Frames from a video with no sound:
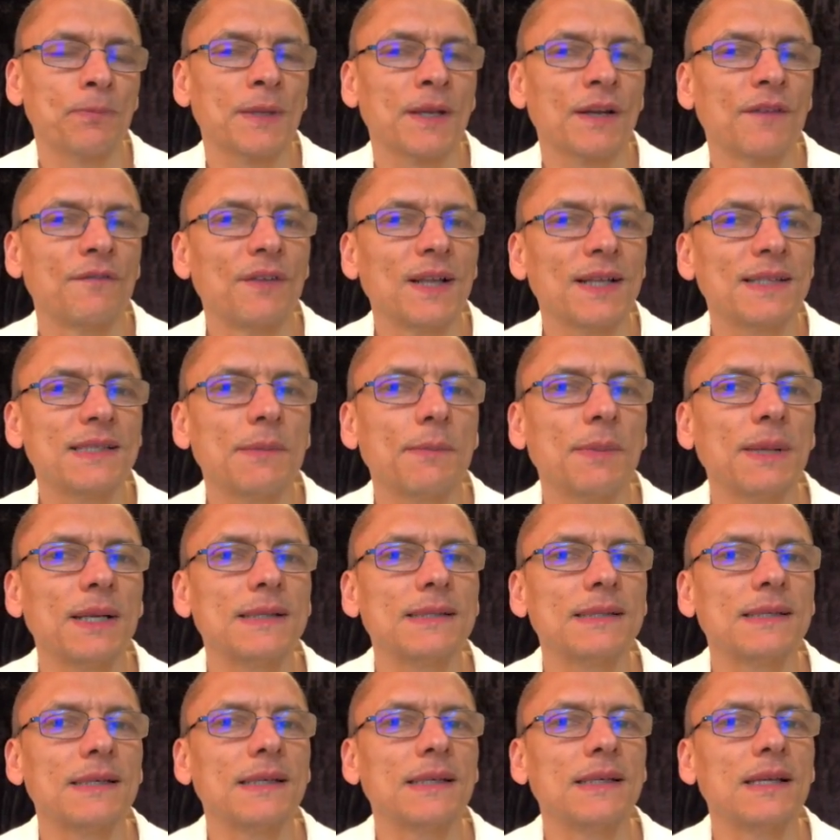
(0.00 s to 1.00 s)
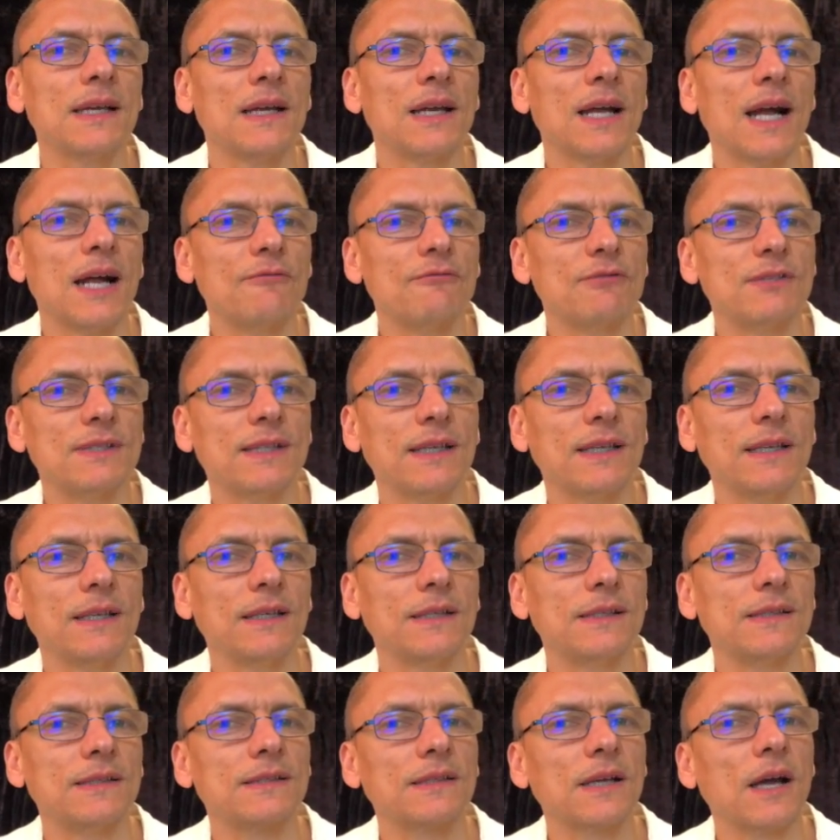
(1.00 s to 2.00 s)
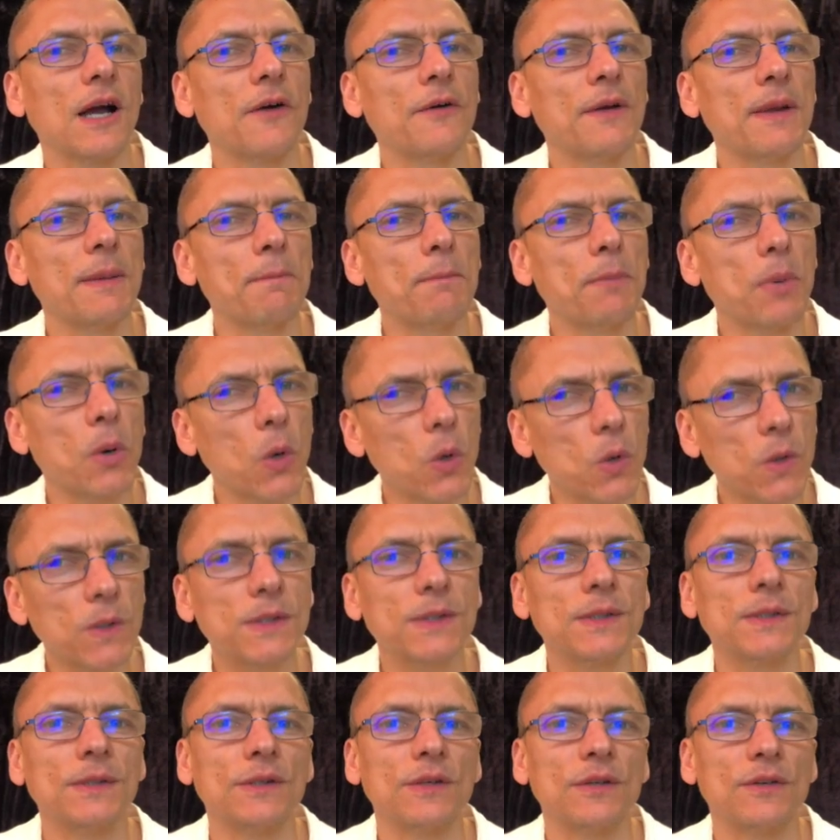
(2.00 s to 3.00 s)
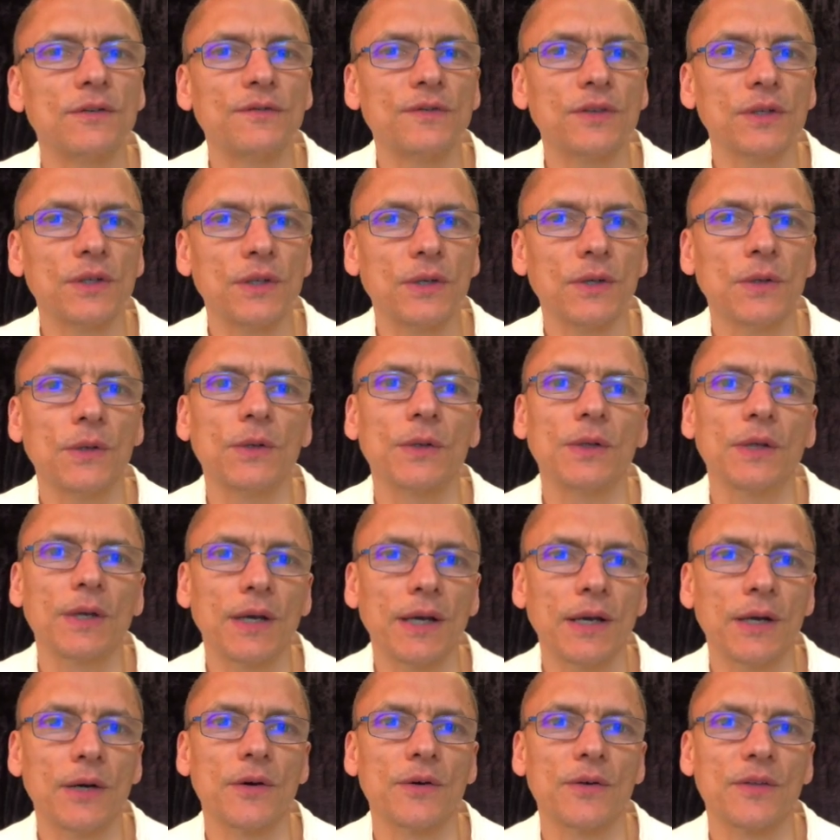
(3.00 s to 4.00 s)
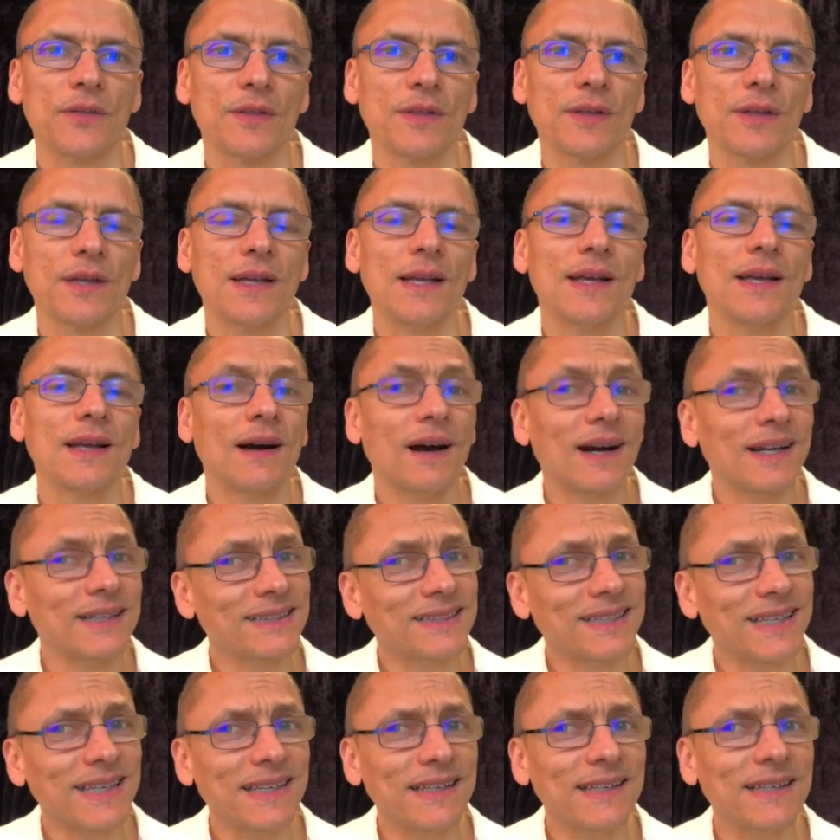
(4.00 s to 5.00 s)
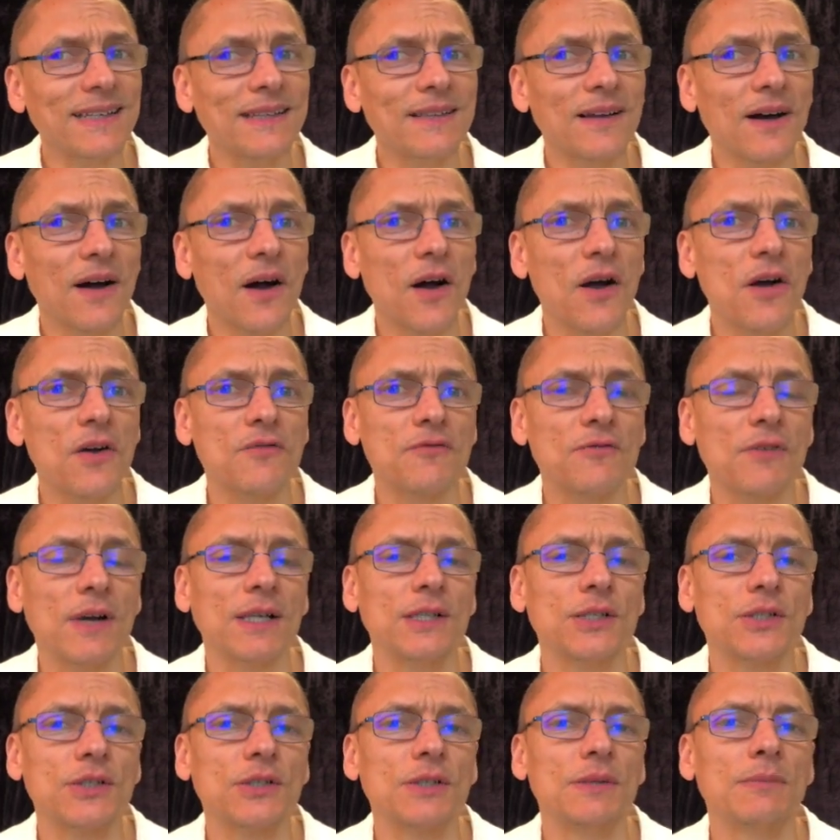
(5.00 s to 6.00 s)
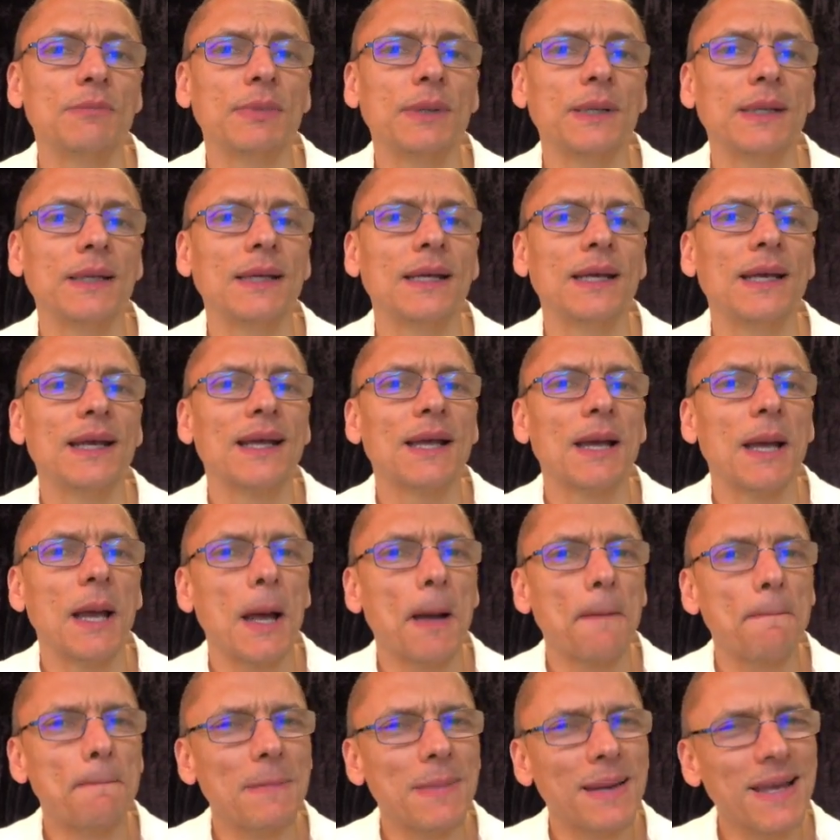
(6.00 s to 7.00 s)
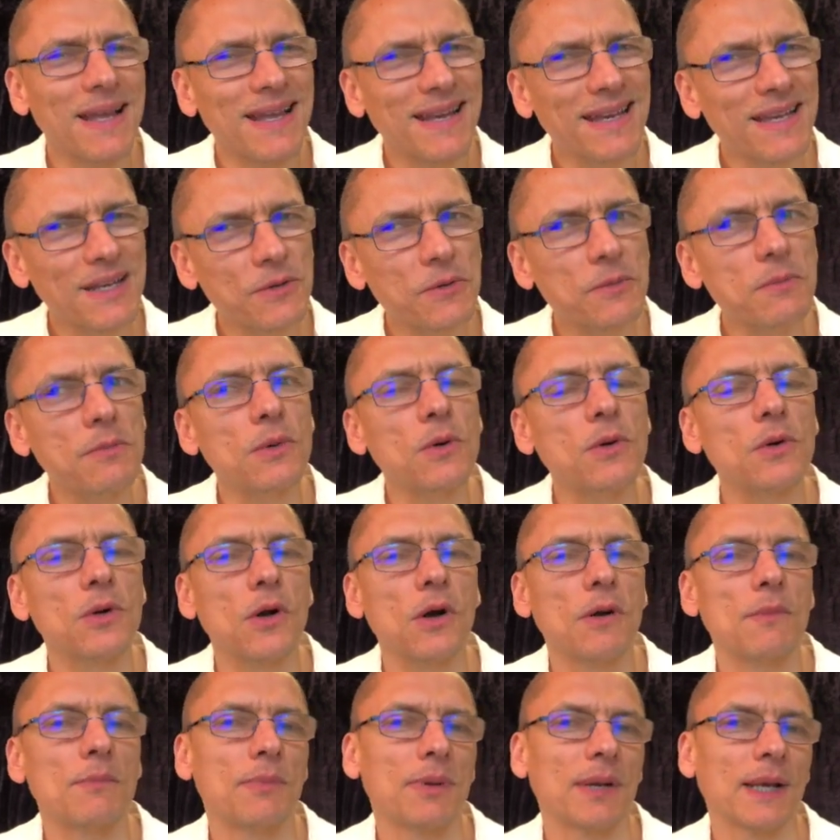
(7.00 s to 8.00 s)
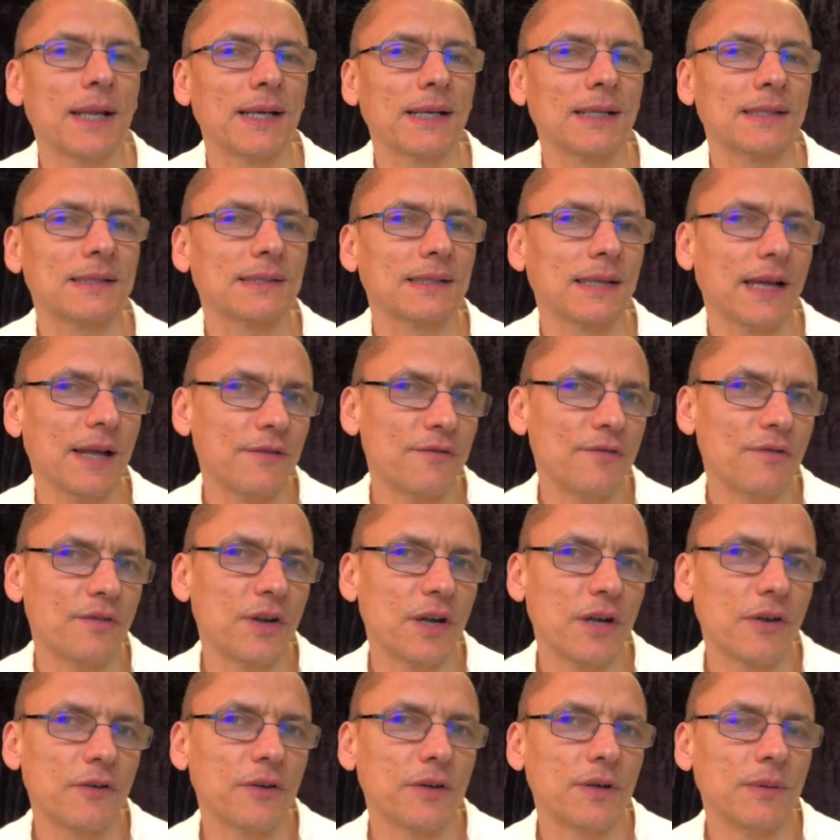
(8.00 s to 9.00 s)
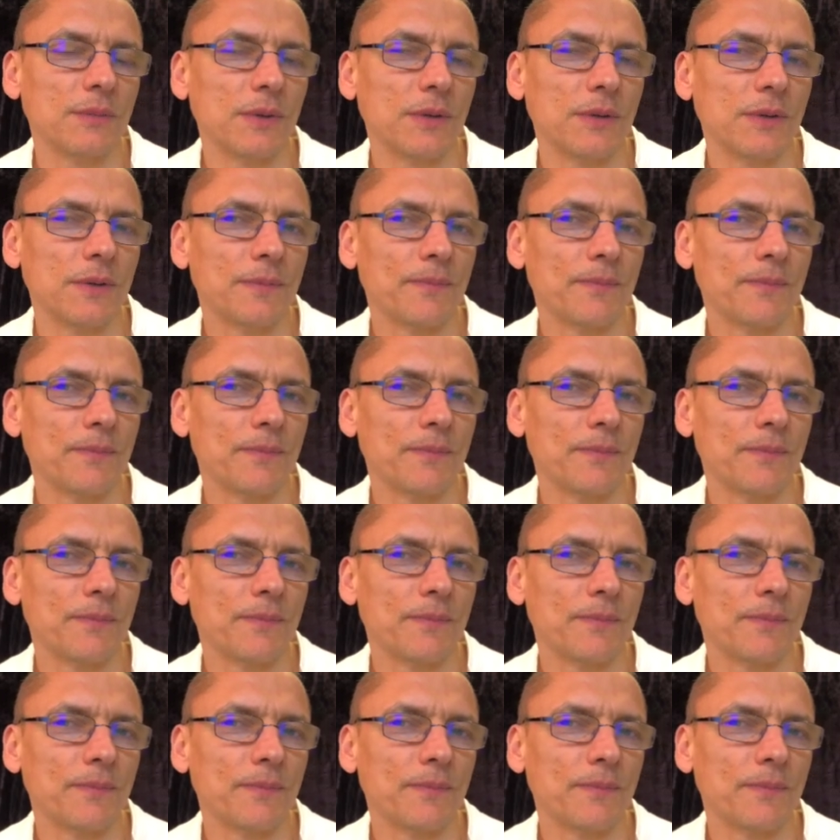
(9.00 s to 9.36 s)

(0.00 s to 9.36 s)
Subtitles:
Flexibility and resilience are important for good health. Ideally, the heart rate should be a little more complex and variable.